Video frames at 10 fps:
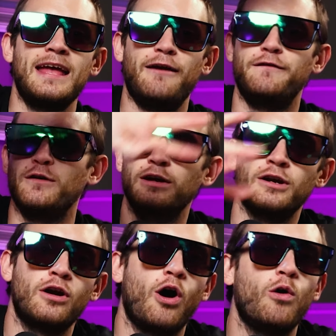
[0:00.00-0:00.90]
If you can
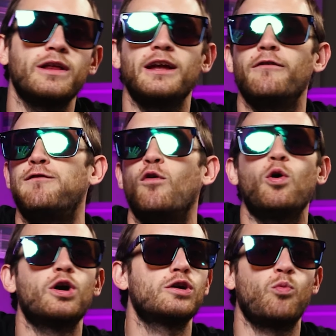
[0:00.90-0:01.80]
only
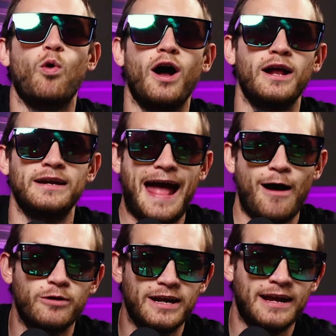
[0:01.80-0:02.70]
afford one
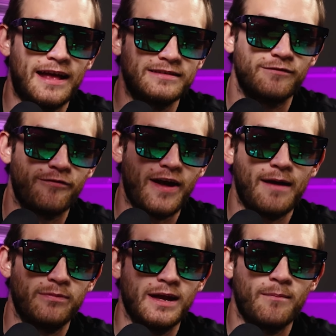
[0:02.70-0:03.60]
outing as a
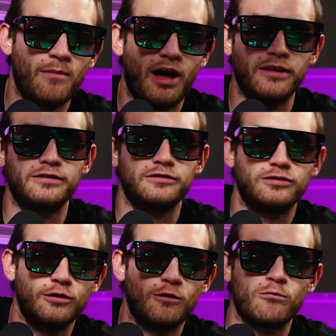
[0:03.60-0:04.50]
family a month
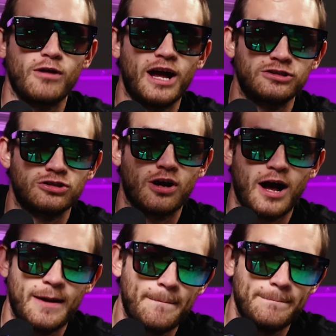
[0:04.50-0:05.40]
to a restaurant,